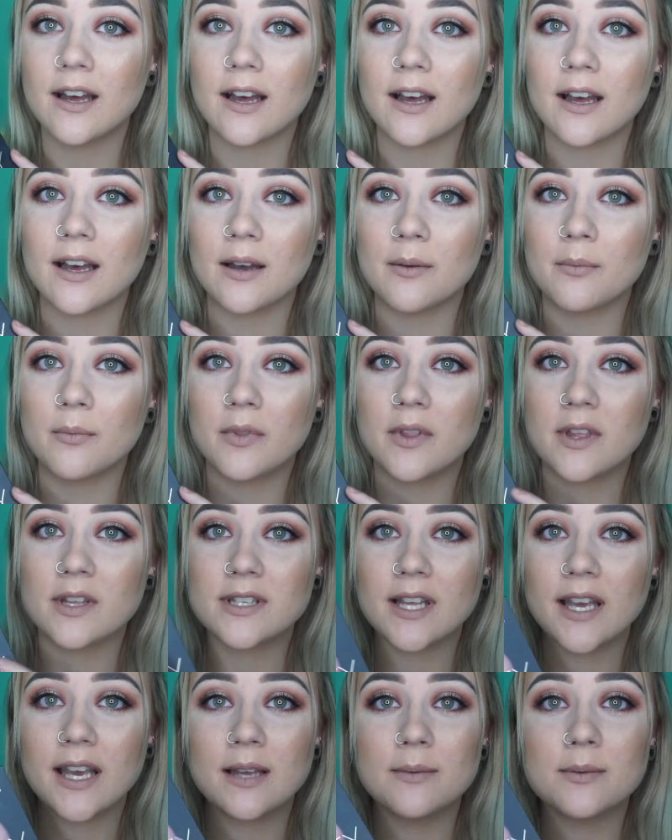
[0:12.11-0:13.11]

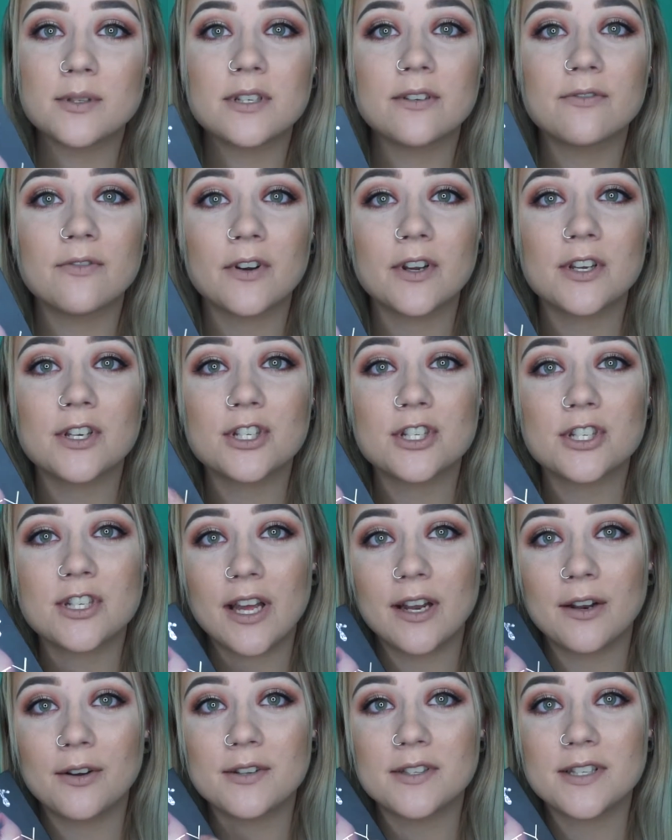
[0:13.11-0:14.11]
There's heaps of different
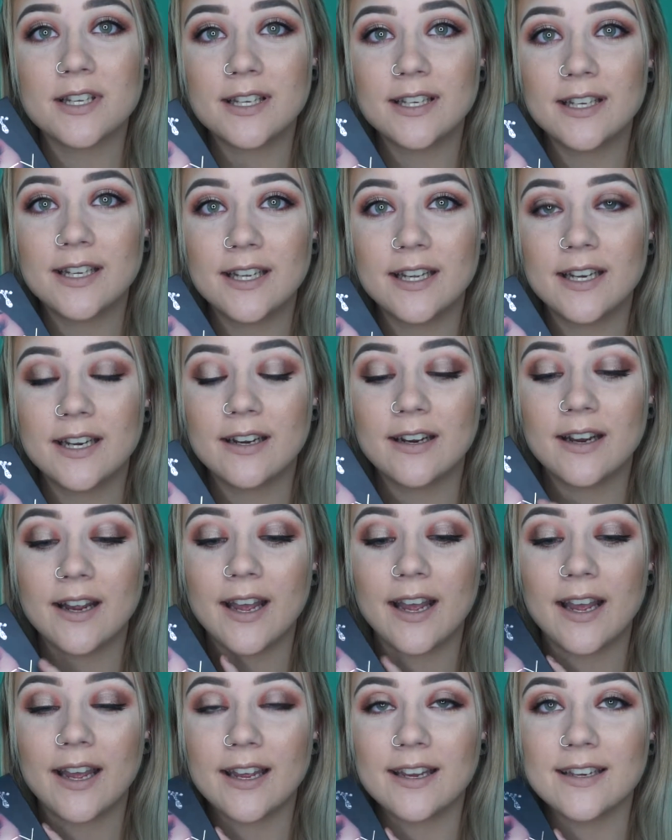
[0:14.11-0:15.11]
shadows in here
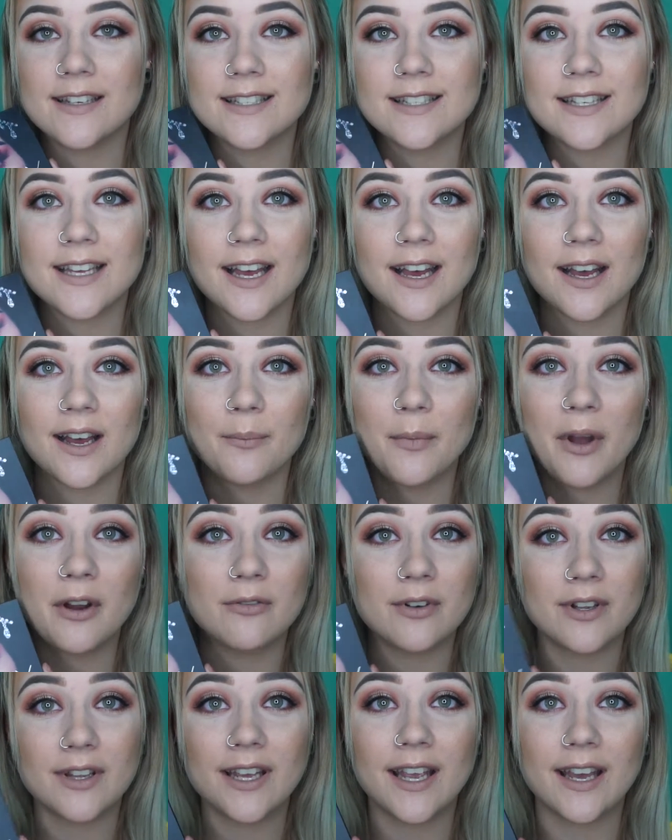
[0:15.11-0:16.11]
and I
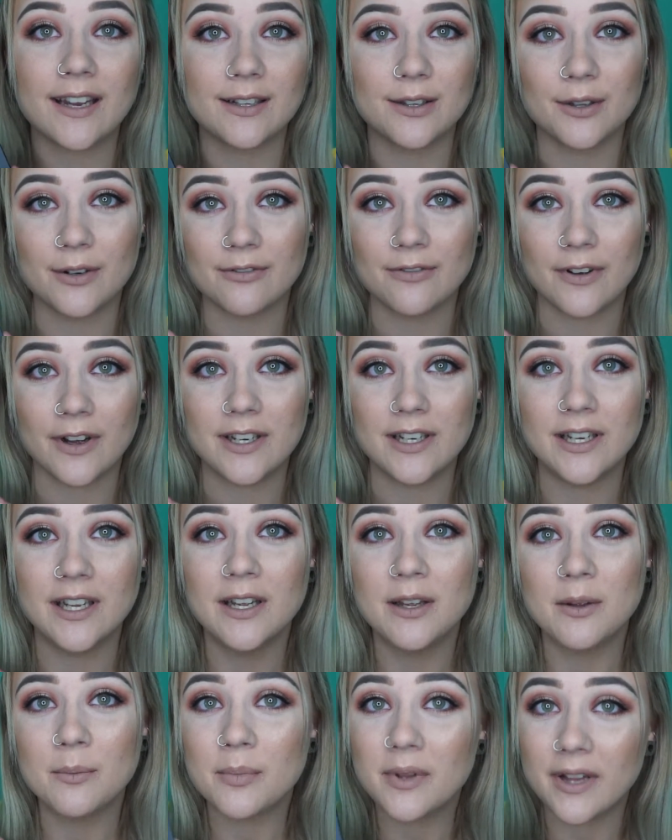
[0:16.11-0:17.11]
really had a lot of fun
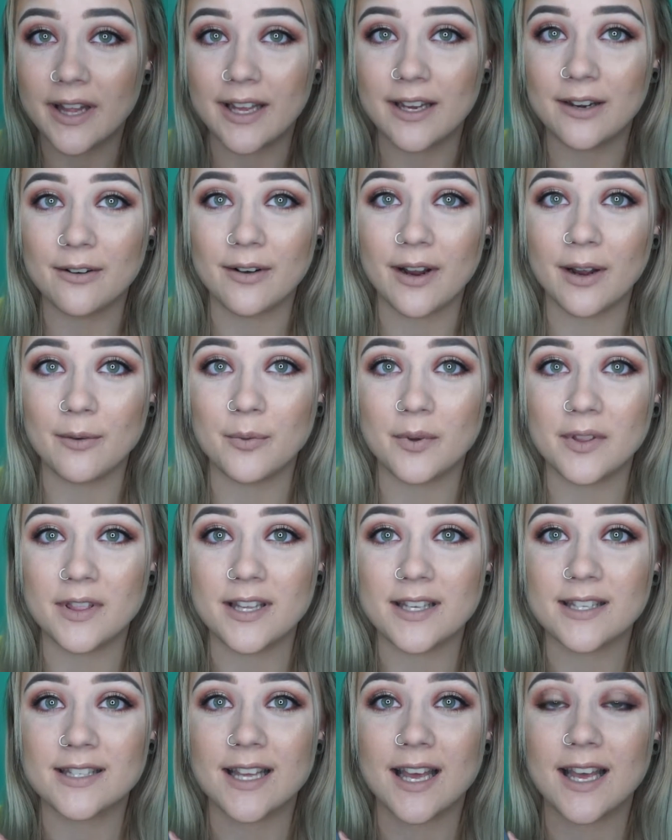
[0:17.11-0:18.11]
playing around with
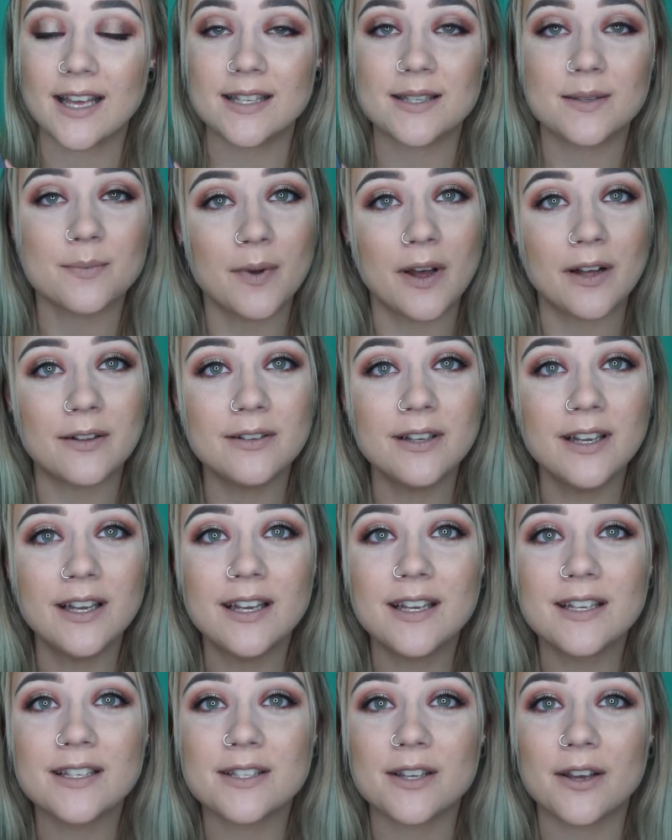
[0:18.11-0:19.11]
this as well.
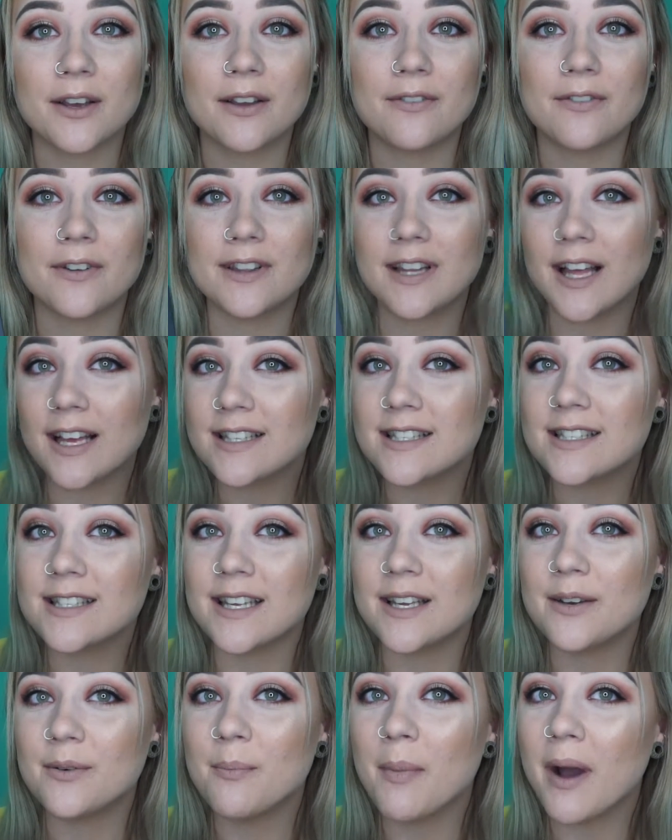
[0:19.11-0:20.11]
So if you'd like to
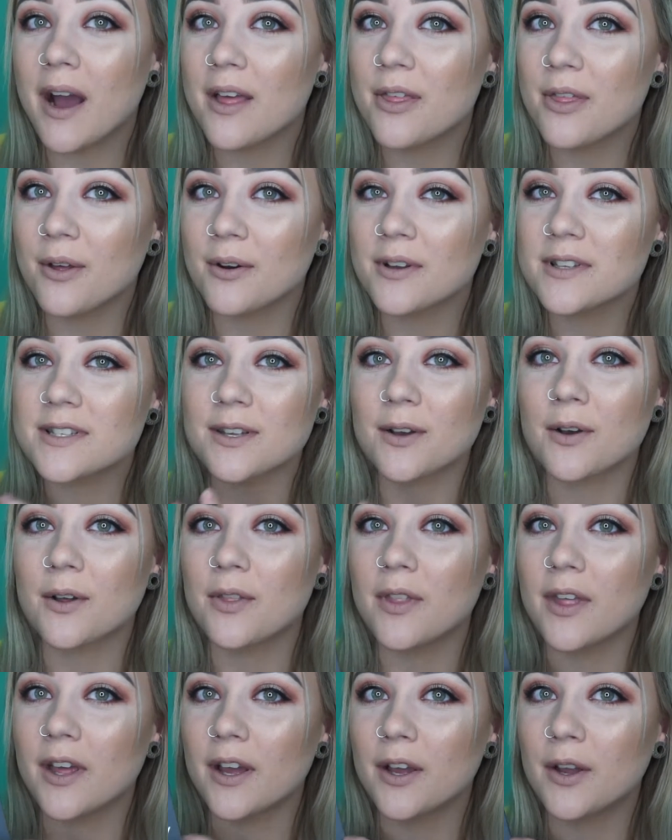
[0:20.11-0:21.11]
see my thoughts
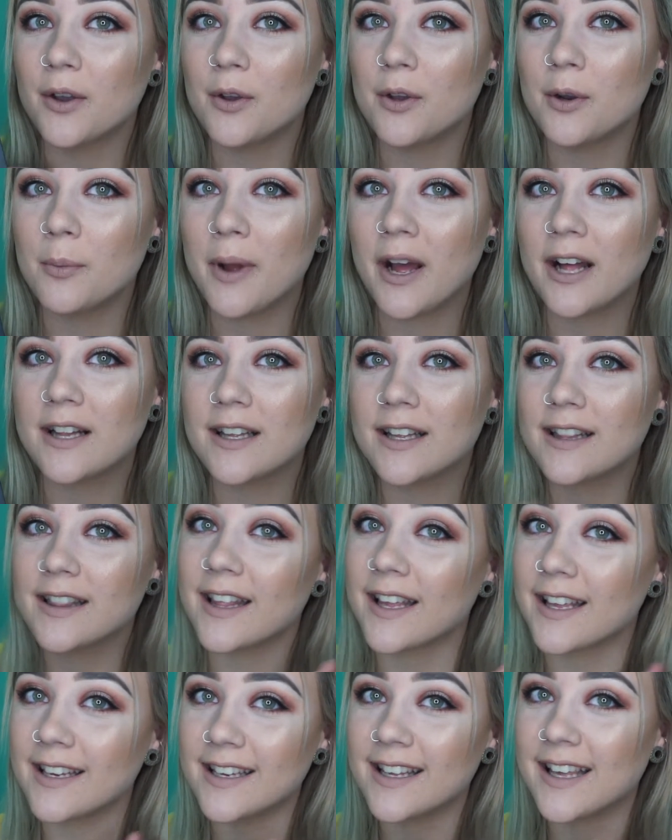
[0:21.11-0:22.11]
on the Huda palette,
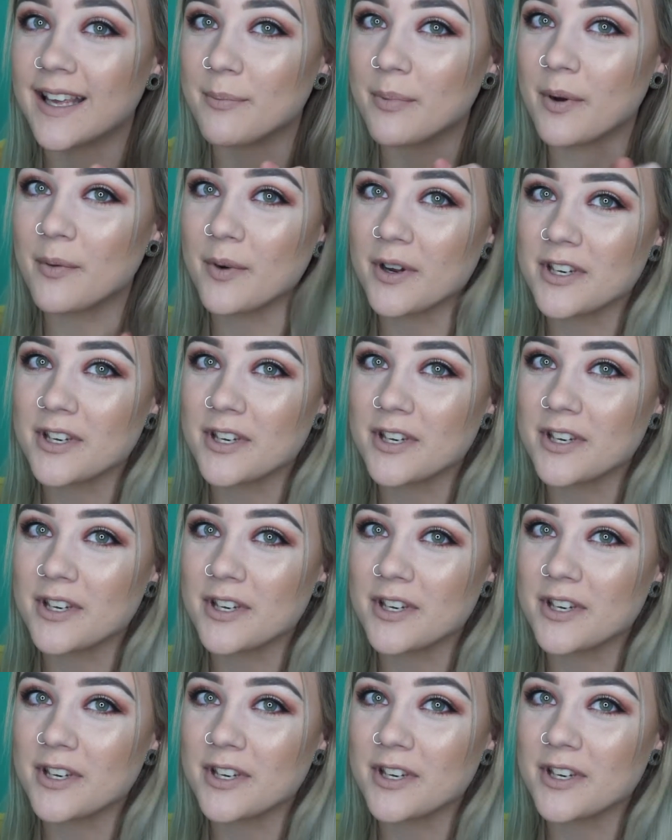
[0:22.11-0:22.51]
then keep on